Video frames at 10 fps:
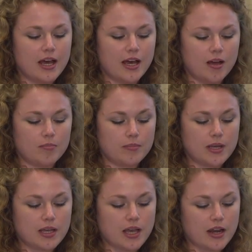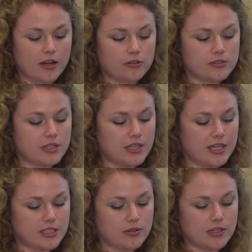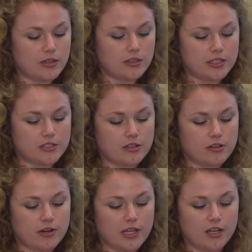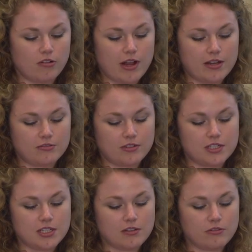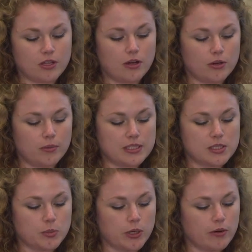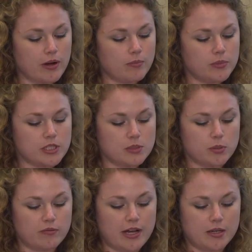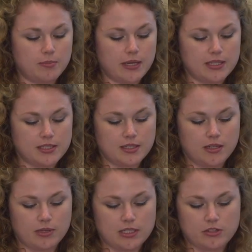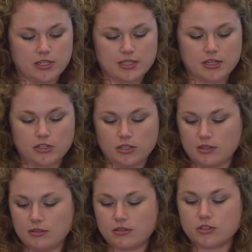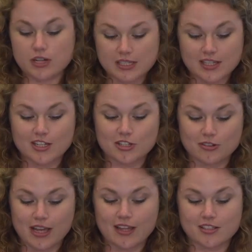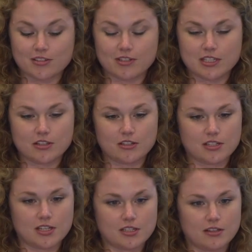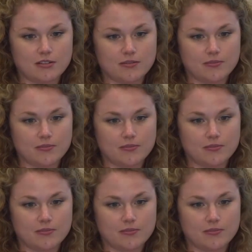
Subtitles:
And I'd also like to acknowledge the 3-year grant funding for the Hotter West program, which is provided by the Sydney West Translational Cancer Research Centre.